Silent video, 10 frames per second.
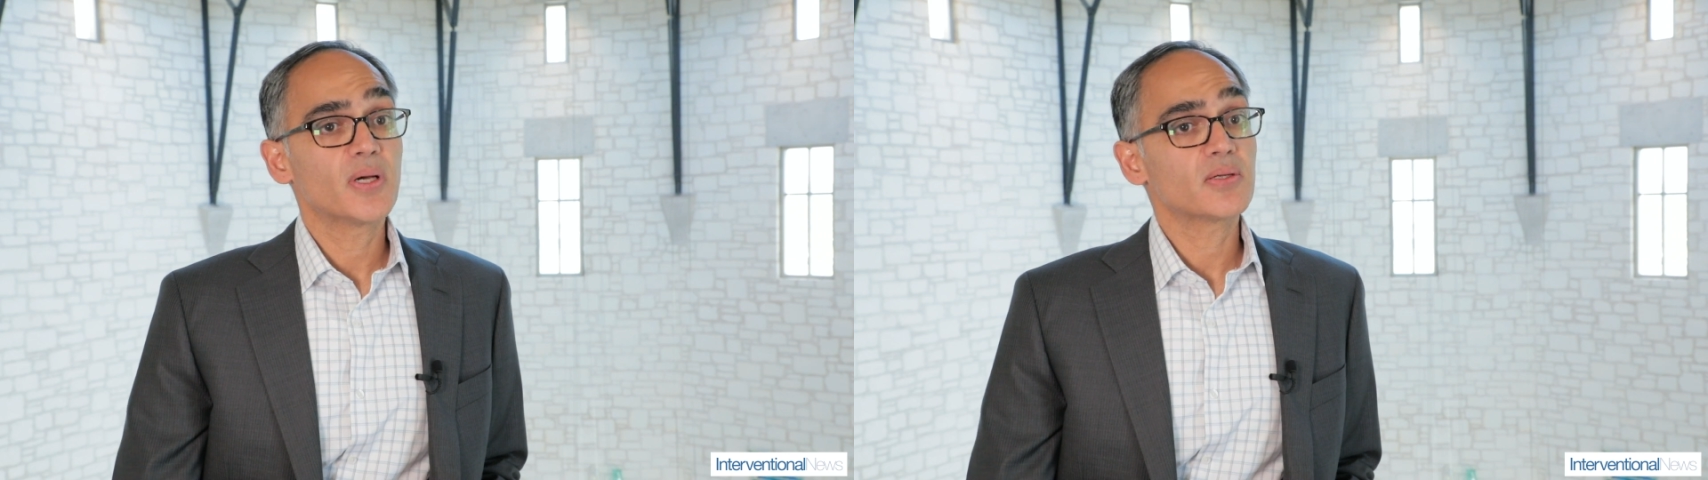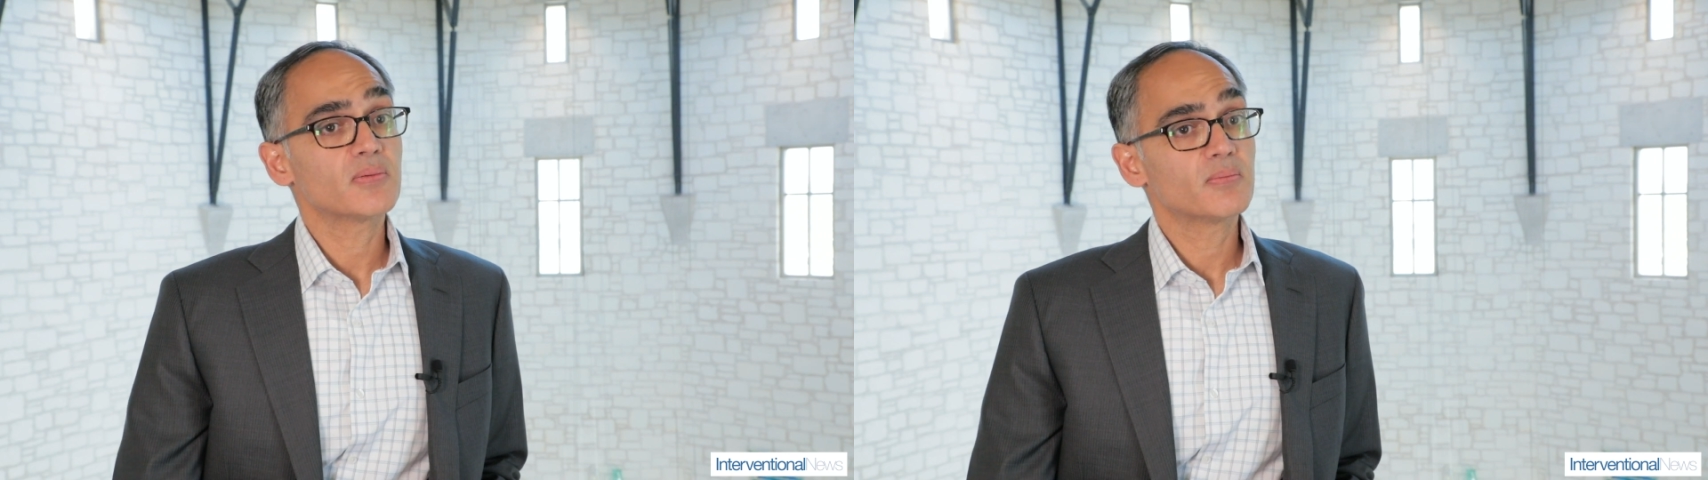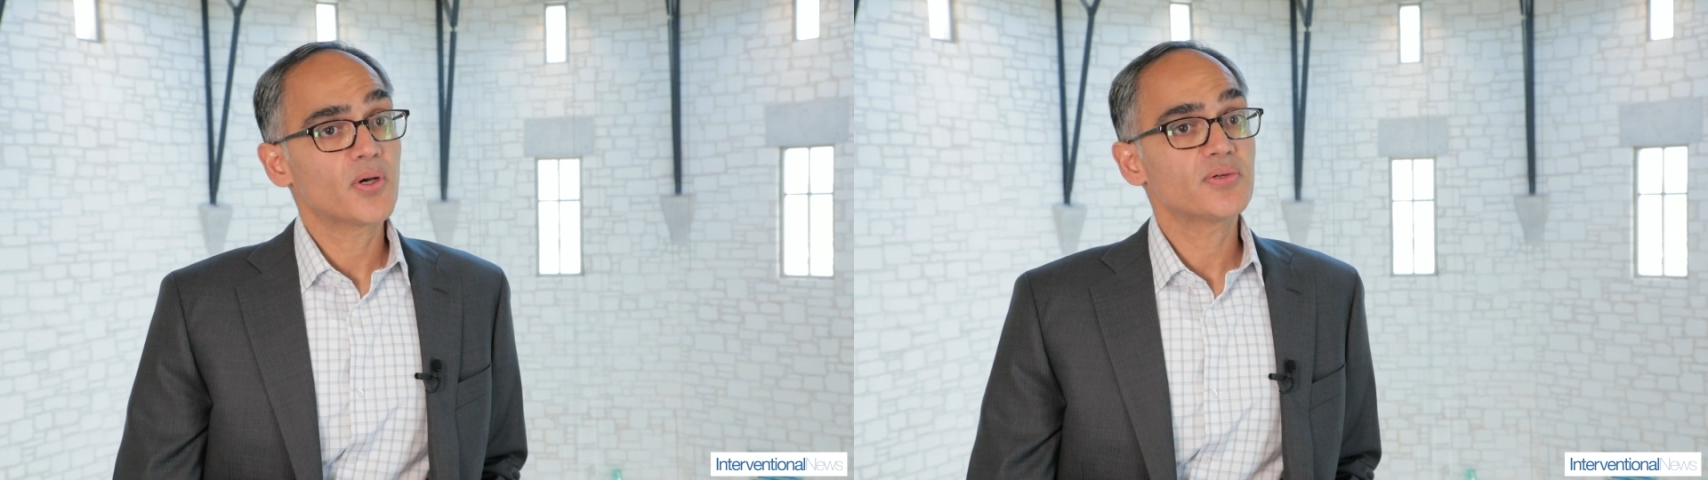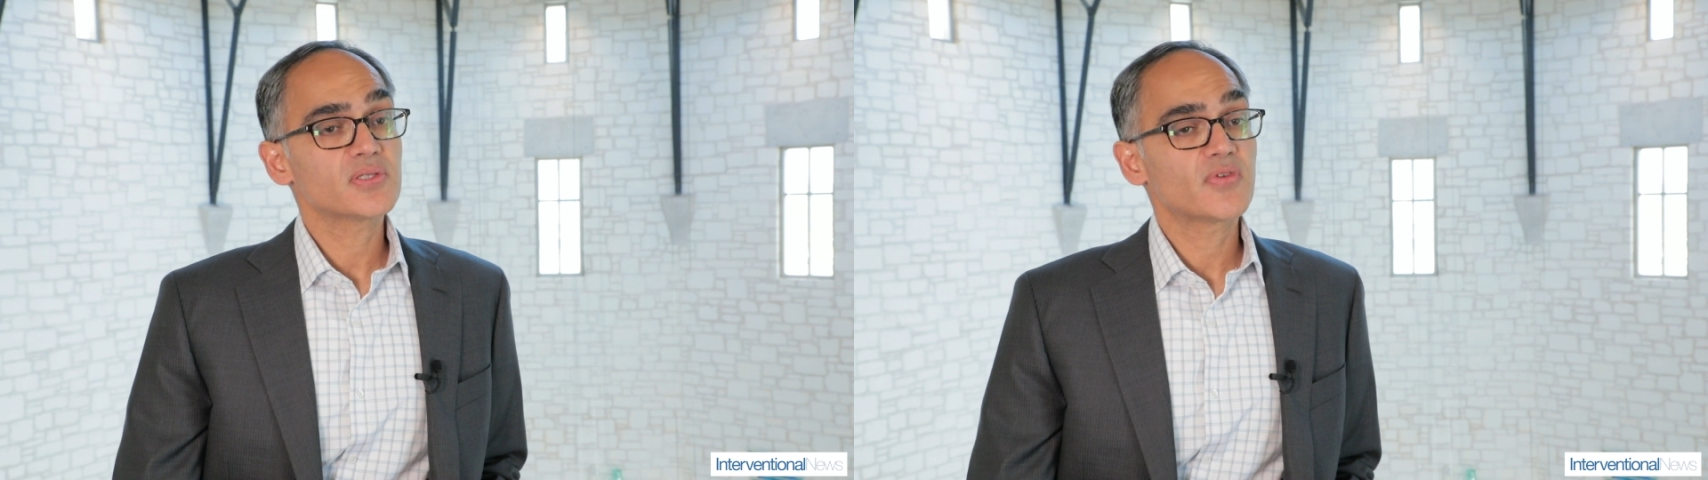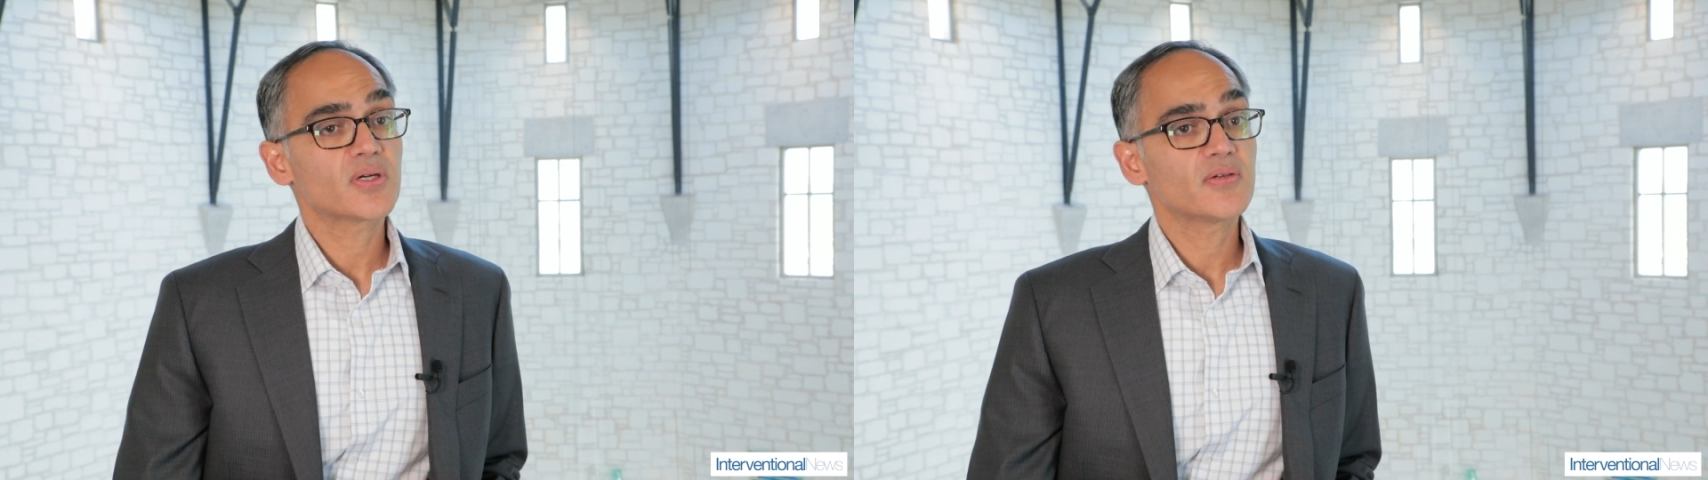but bone
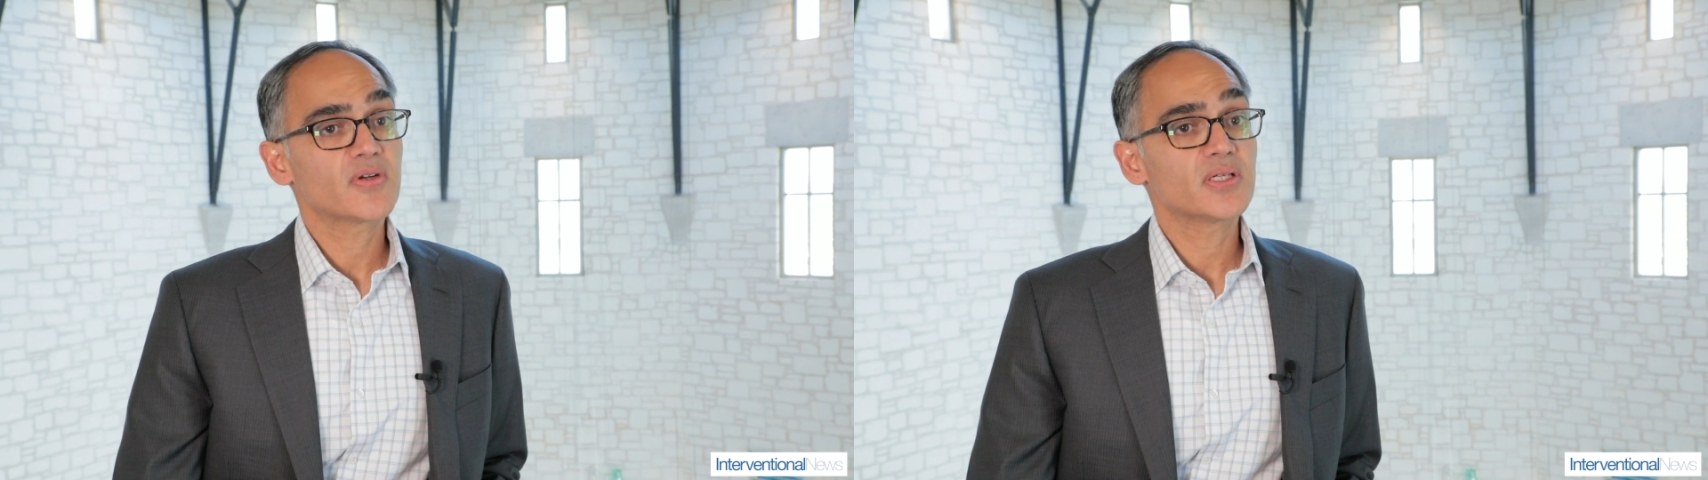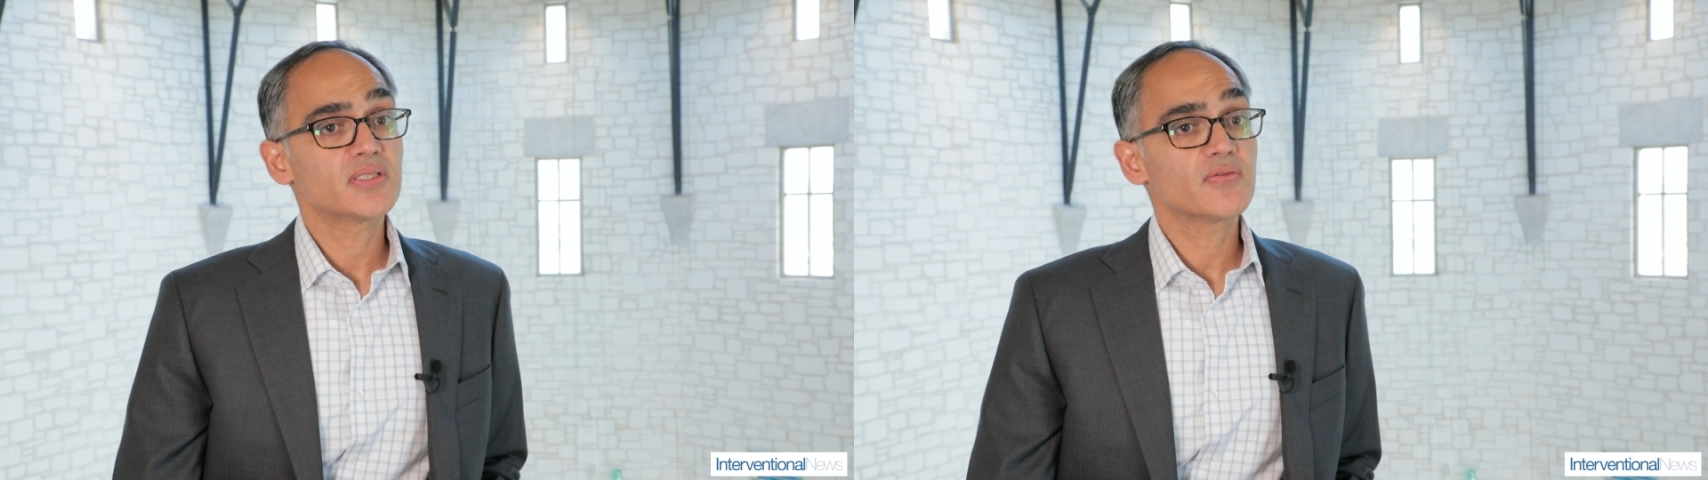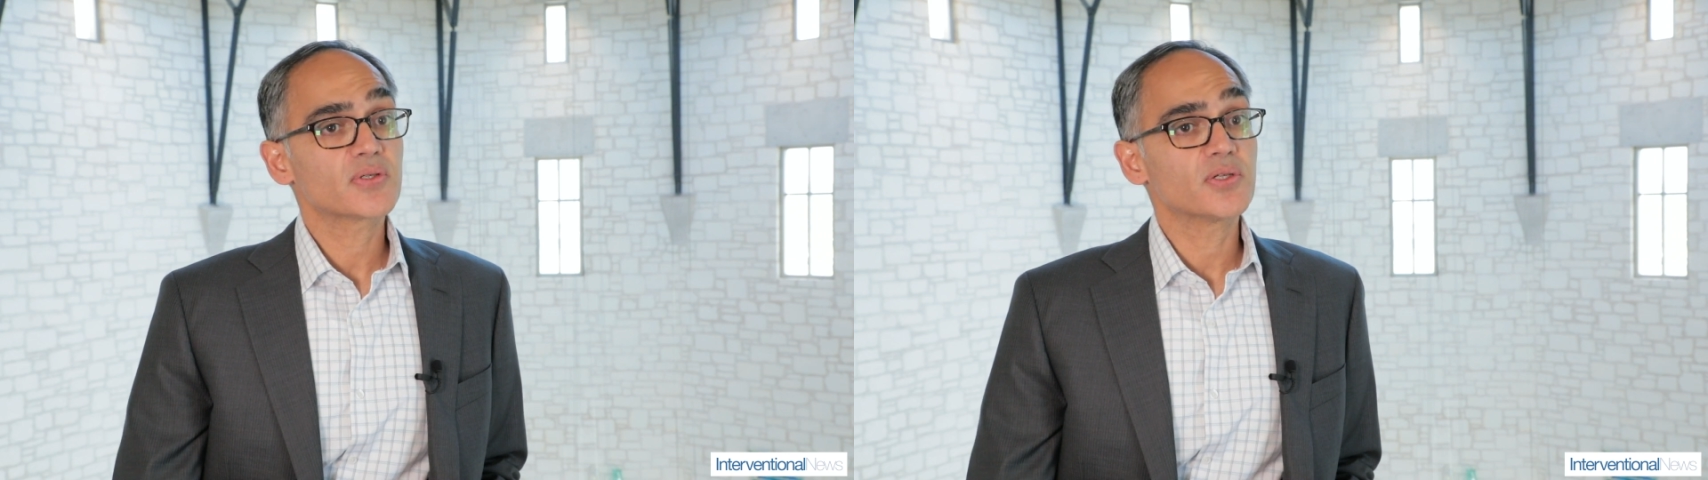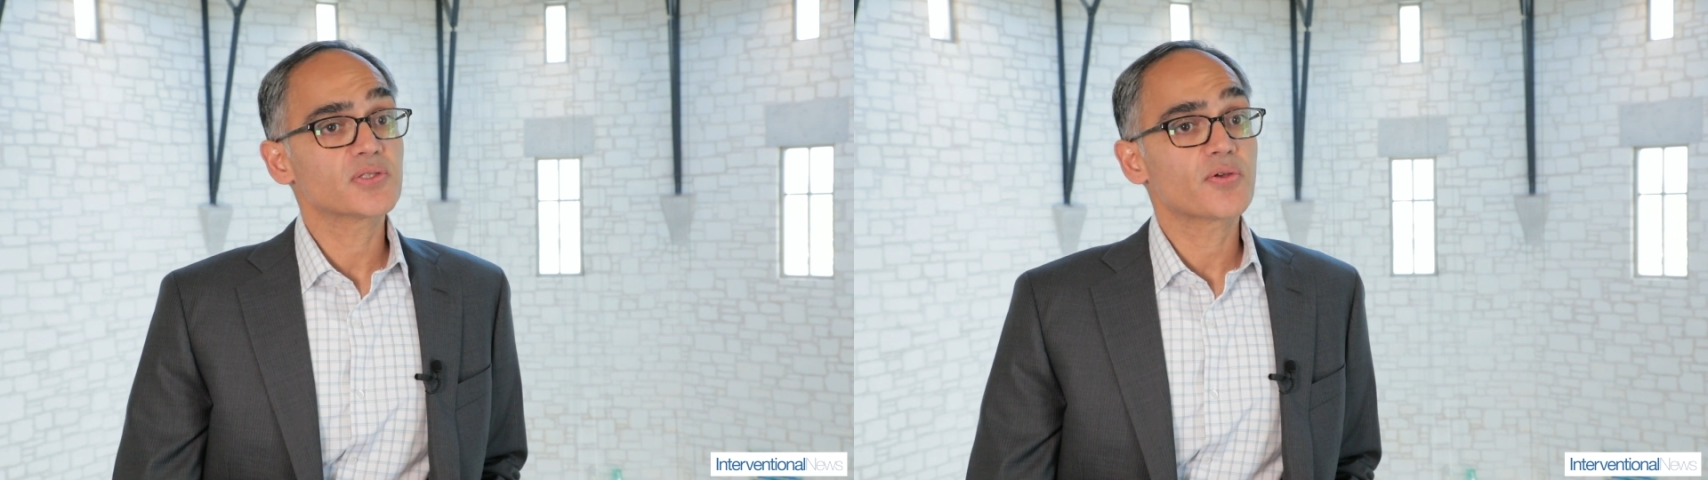is very, very difficult,